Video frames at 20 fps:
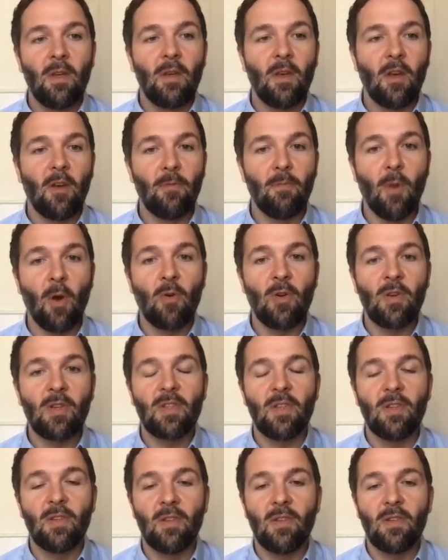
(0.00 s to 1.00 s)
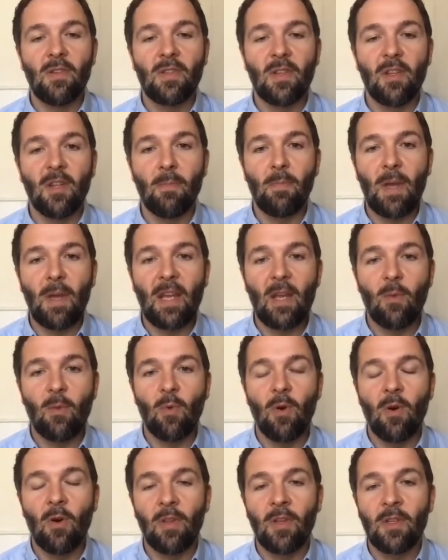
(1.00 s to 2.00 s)
of Morrisons and the bidding
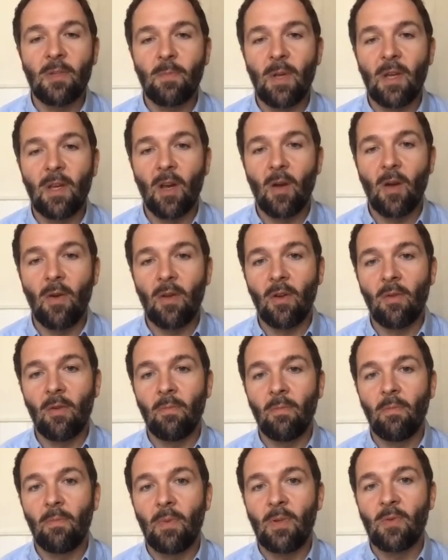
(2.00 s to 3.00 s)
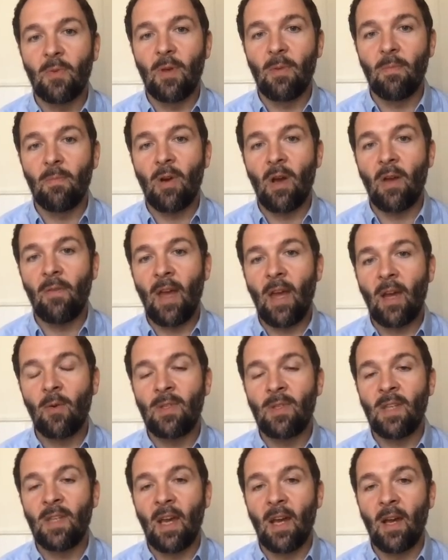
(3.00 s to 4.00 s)
war that's been going on between private
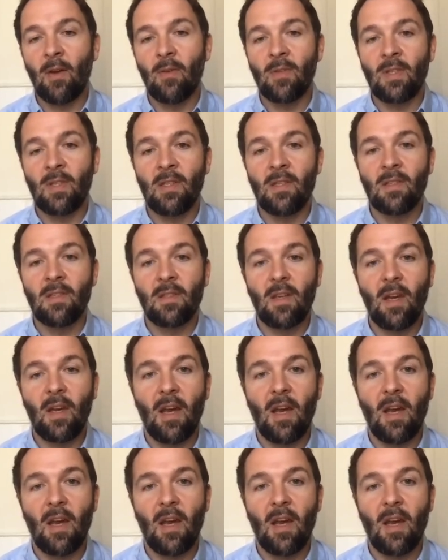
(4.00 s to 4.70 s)
equity houses.